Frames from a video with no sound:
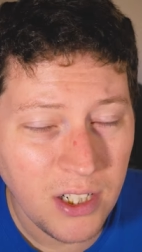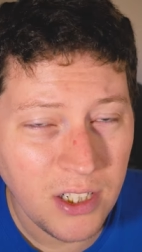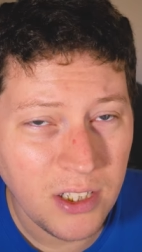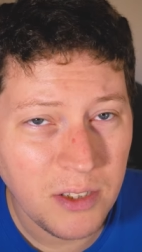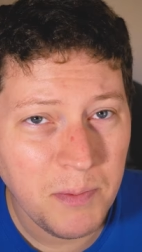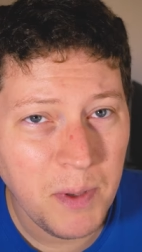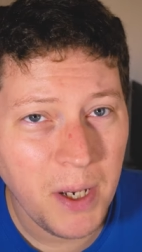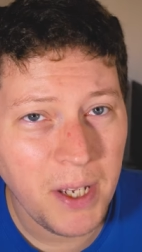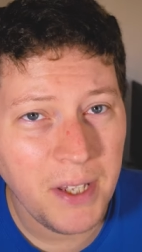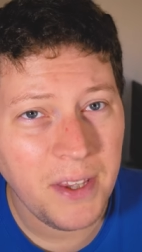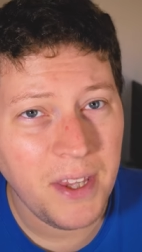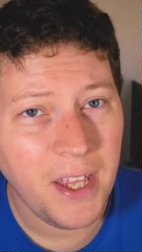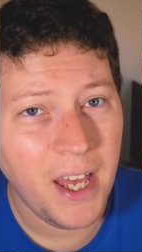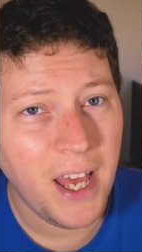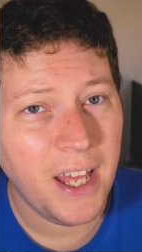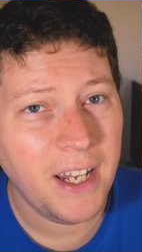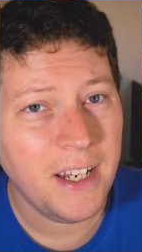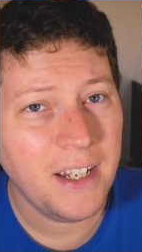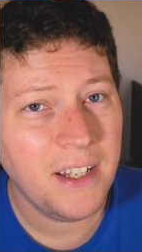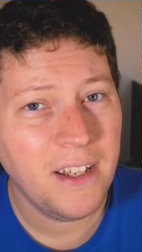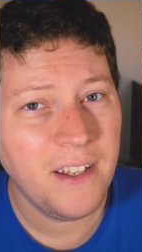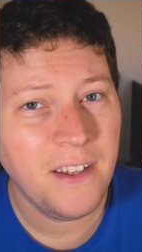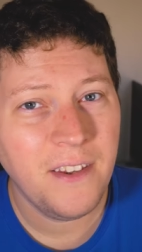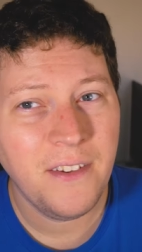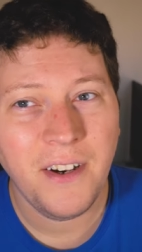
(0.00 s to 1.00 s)
Despite
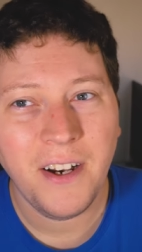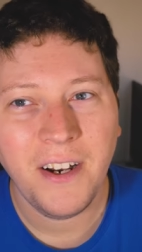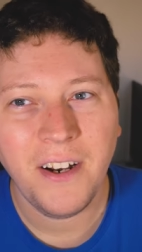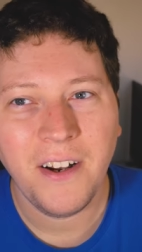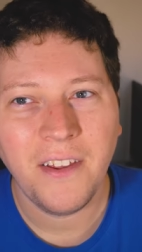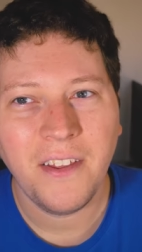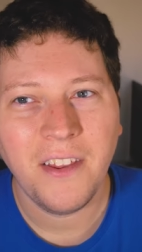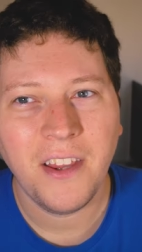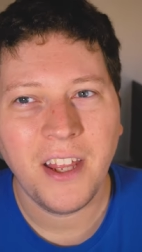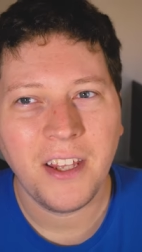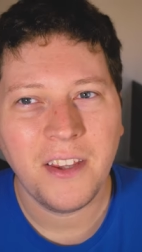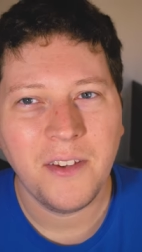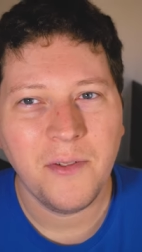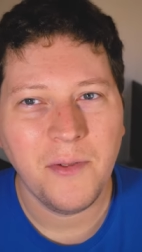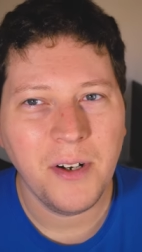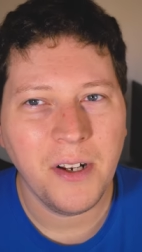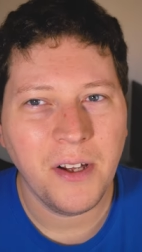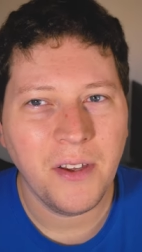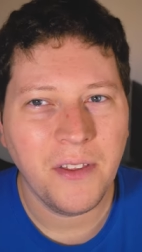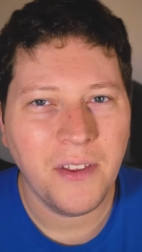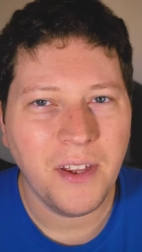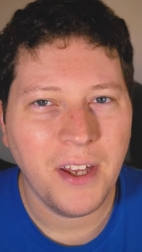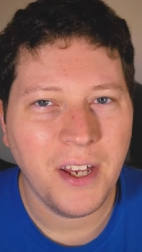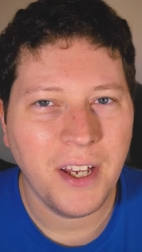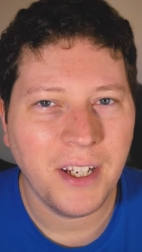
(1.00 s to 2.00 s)
that, there ain't nothing like the
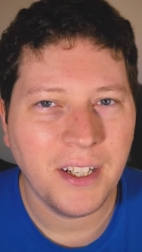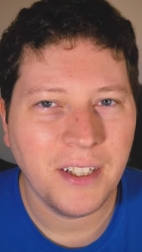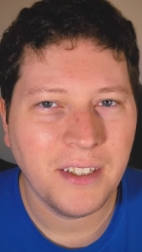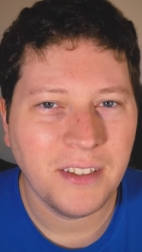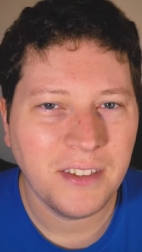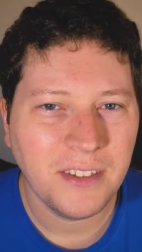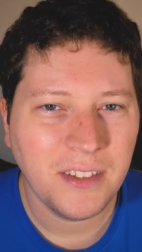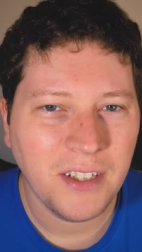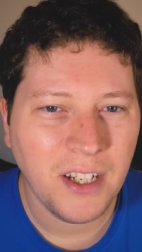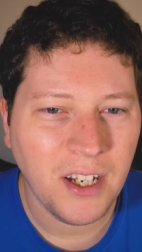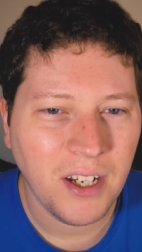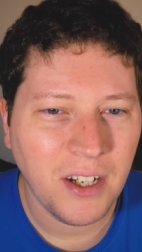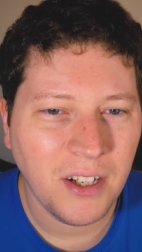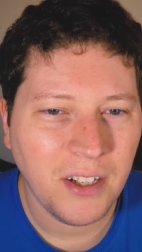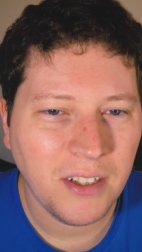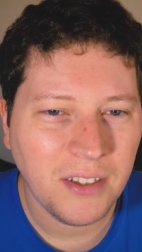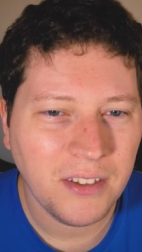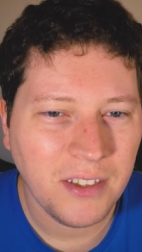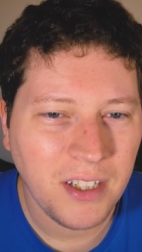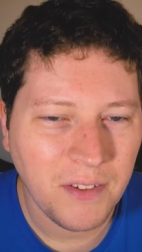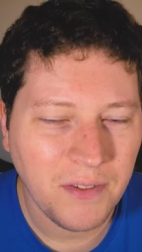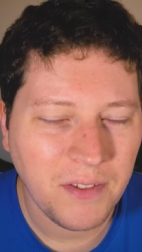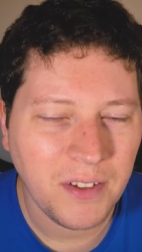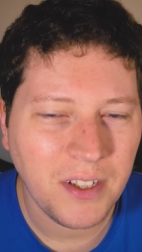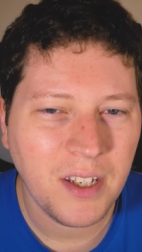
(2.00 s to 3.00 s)
real thing, so
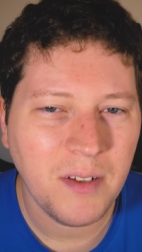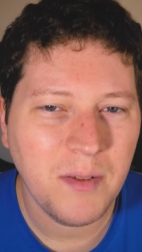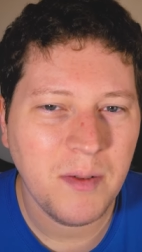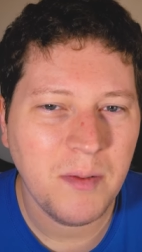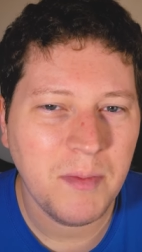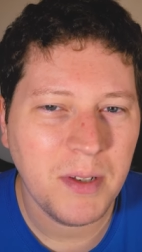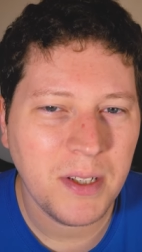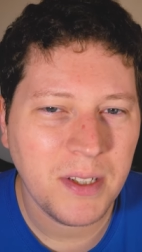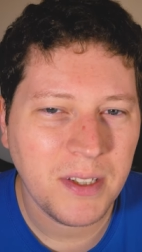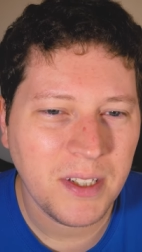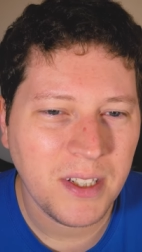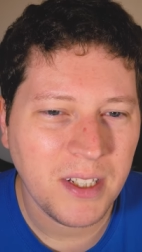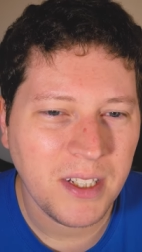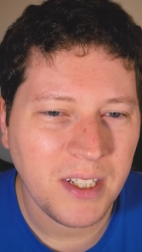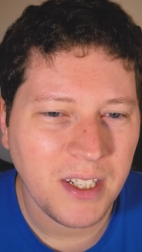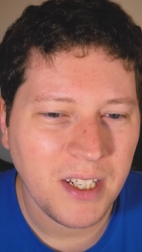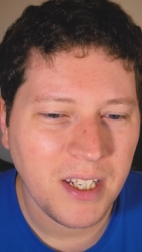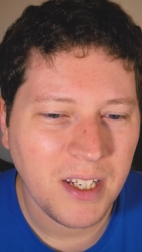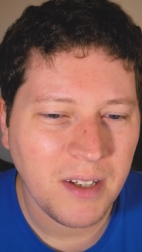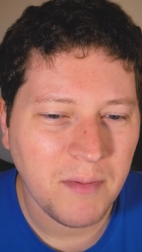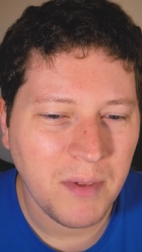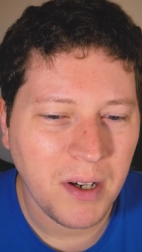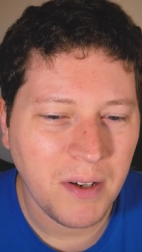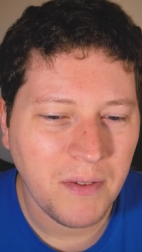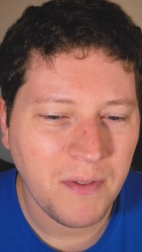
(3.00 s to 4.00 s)
definitely gonna be missing
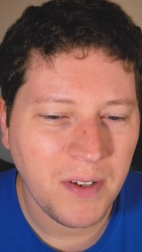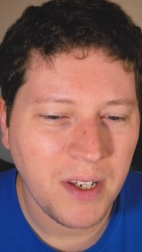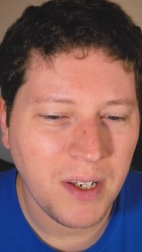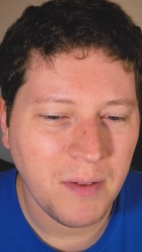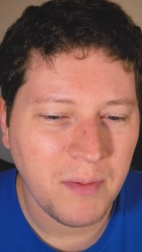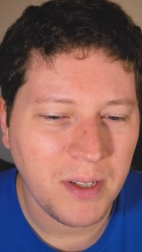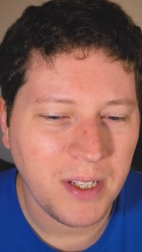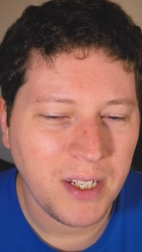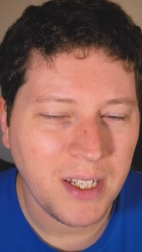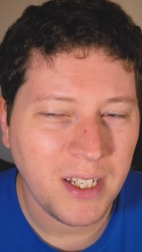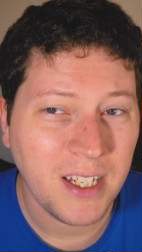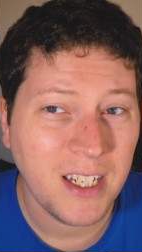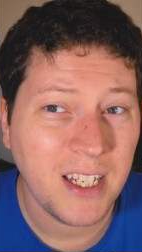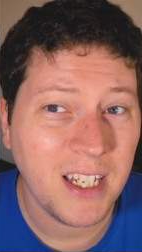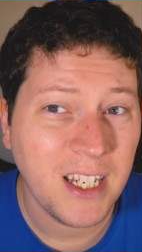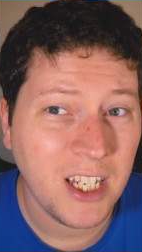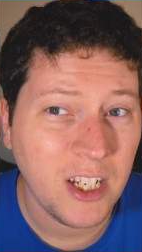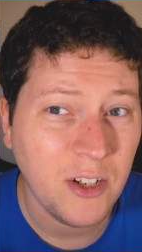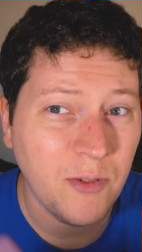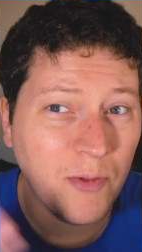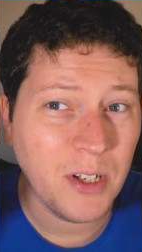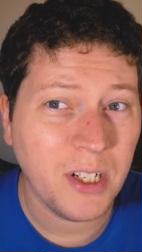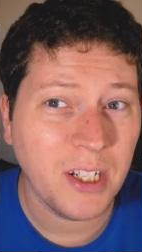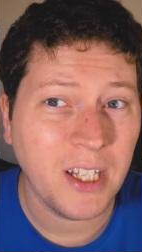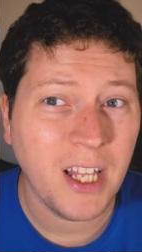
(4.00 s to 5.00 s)
my family
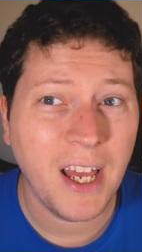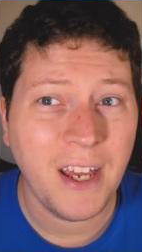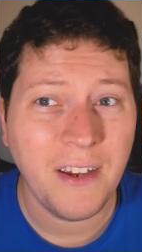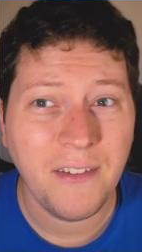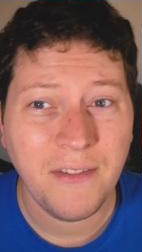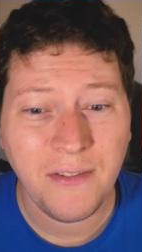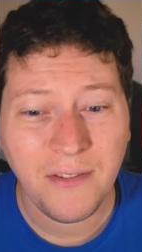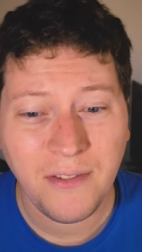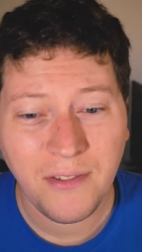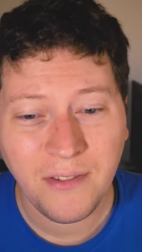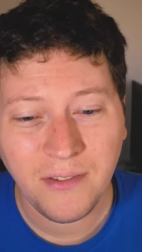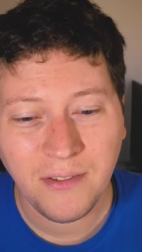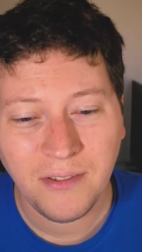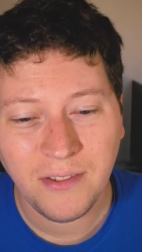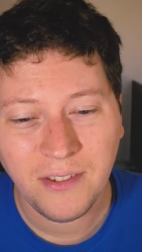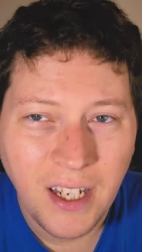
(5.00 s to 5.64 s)
in real life.